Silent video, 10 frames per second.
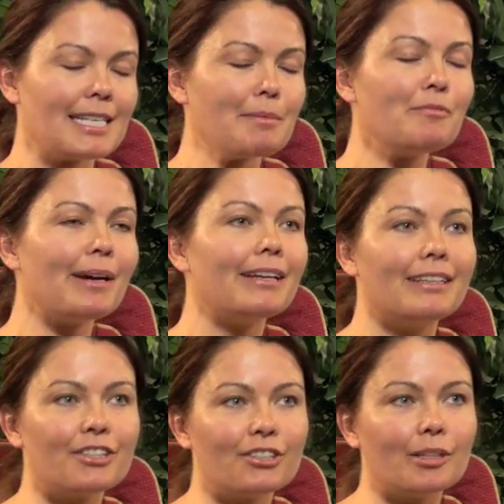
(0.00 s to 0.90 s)
Some of my
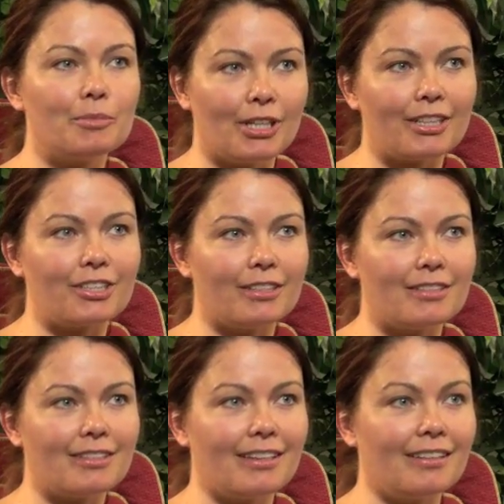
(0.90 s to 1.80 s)
initial
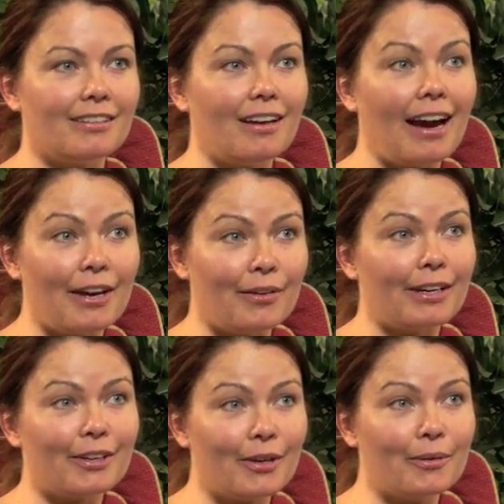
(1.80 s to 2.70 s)
objections in
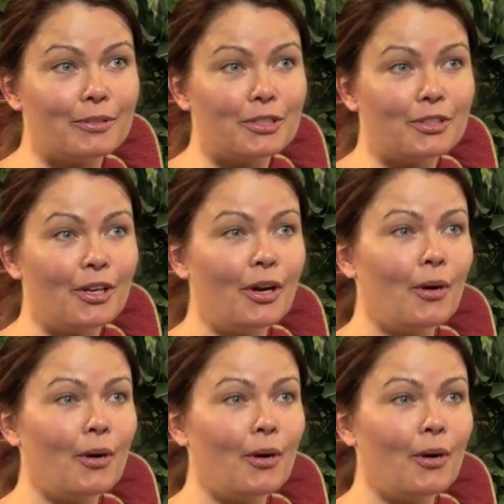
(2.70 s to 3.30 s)
hiring a coach